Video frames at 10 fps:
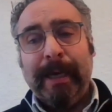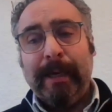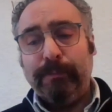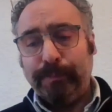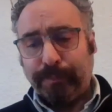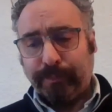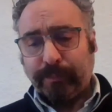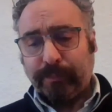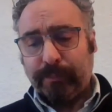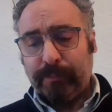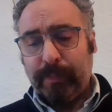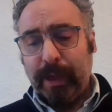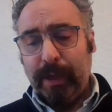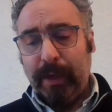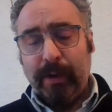
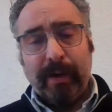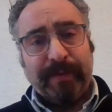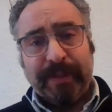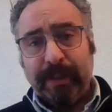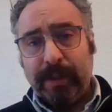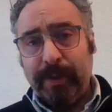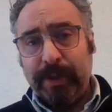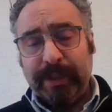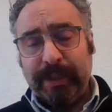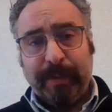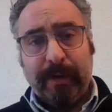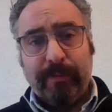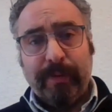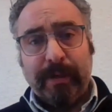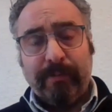you know, I've seen communities
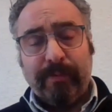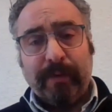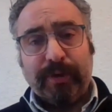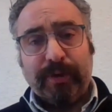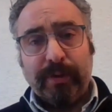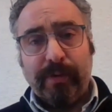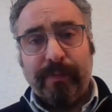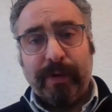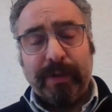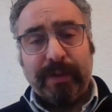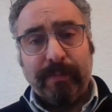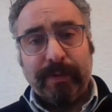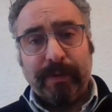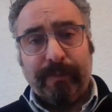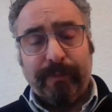being ridden roughshod over in
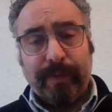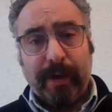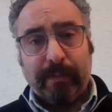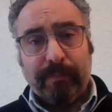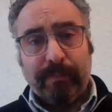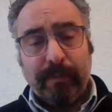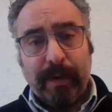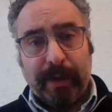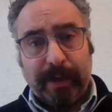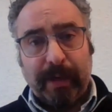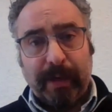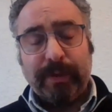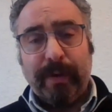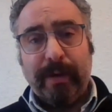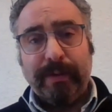terms of their
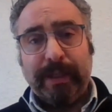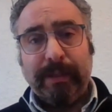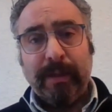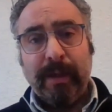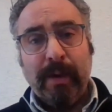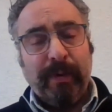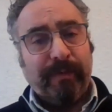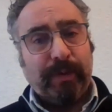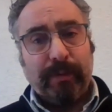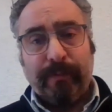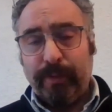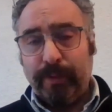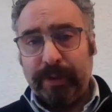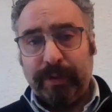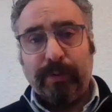council housing. We've
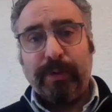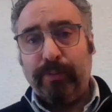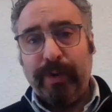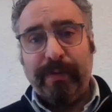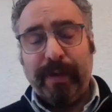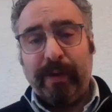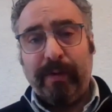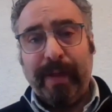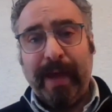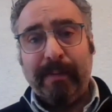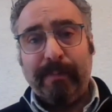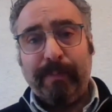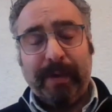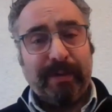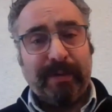forced a total rethink on that
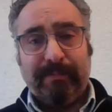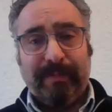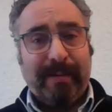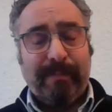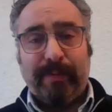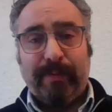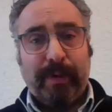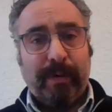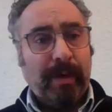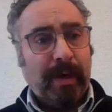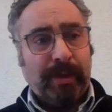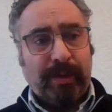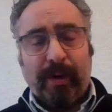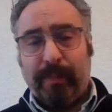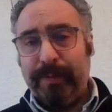because Lambeth were
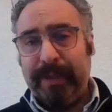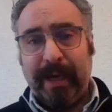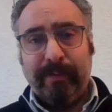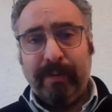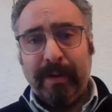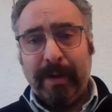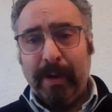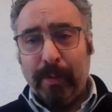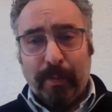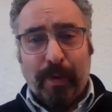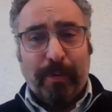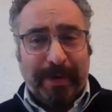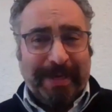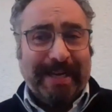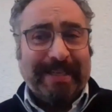top down. What
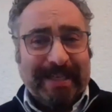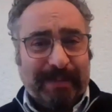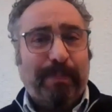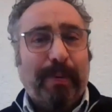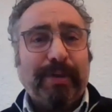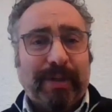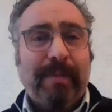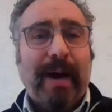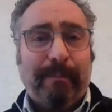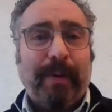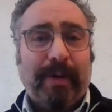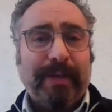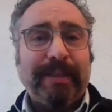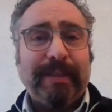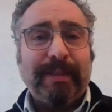we need is bottom up
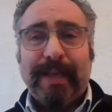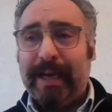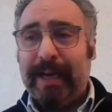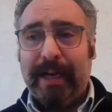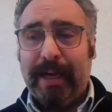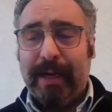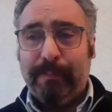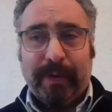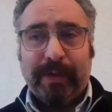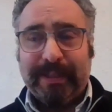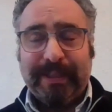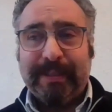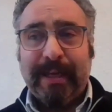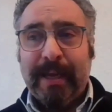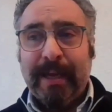policies. And
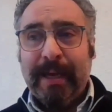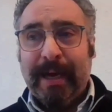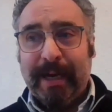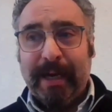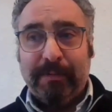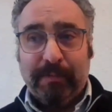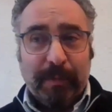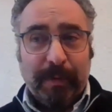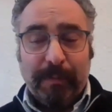I